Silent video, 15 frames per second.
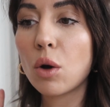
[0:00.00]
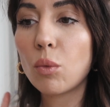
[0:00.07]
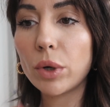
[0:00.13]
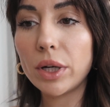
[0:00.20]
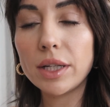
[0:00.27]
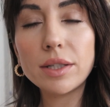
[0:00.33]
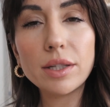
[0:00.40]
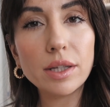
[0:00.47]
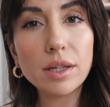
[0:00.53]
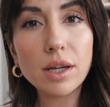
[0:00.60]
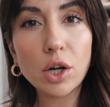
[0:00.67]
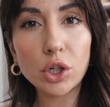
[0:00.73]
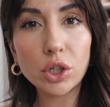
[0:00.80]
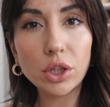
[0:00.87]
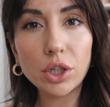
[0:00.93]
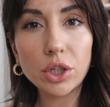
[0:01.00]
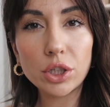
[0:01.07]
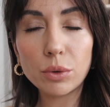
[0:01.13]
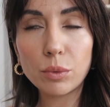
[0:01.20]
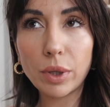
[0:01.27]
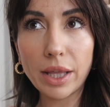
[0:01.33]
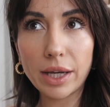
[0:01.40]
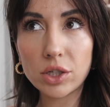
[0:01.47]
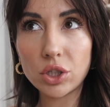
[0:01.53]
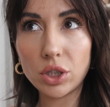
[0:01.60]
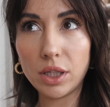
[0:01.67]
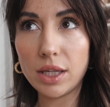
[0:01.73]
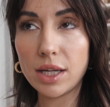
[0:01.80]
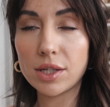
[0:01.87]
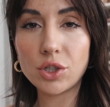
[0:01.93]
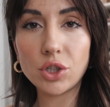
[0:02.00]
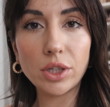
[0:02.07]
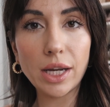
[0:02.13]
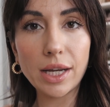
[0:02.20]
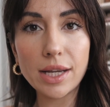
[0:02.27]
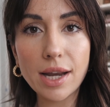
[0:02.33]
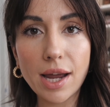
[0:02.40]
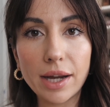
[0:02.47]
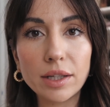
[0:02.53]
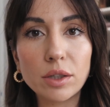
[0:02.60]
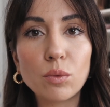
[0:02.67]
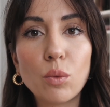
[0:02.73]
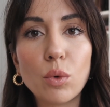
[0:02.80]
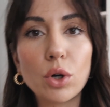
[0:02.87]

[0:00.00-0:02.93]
What I did earlier, well actually yesterday night,